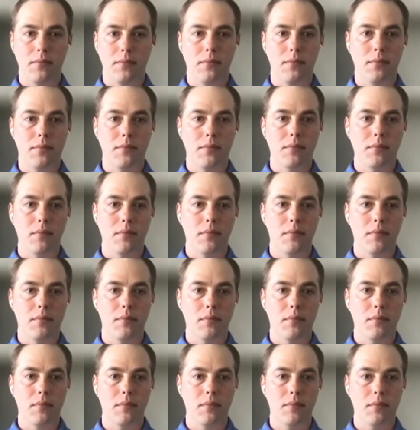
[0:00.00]

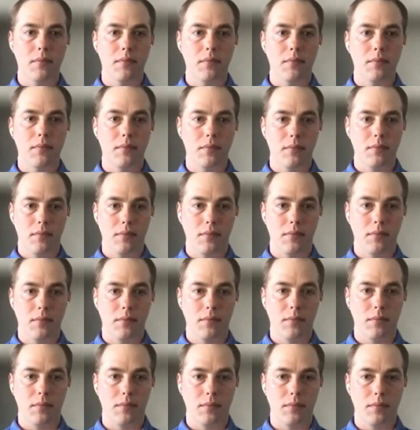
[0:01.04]

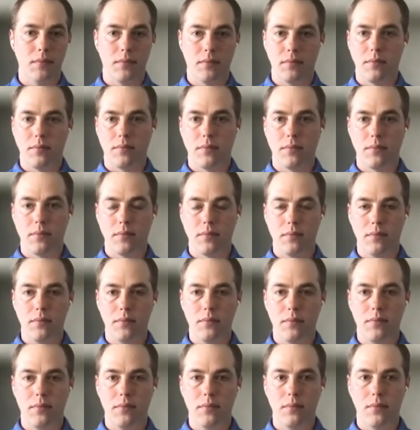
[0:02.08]

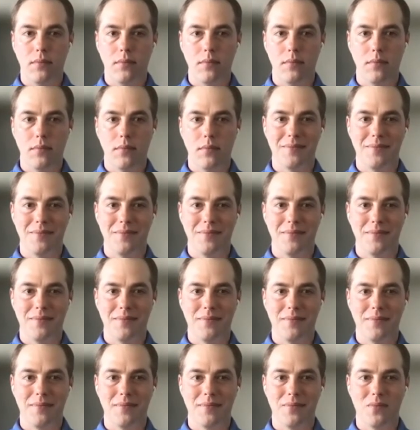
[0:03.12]

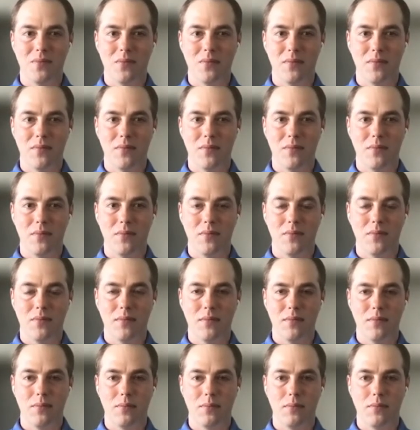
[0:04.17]

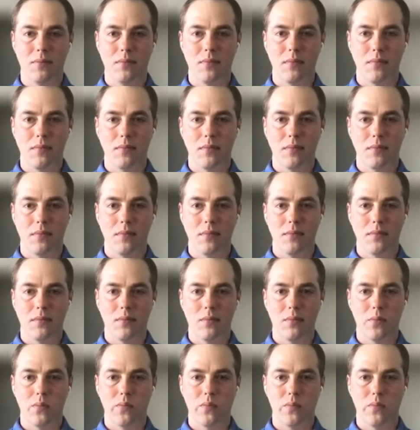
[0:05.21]
This person isn't speaking.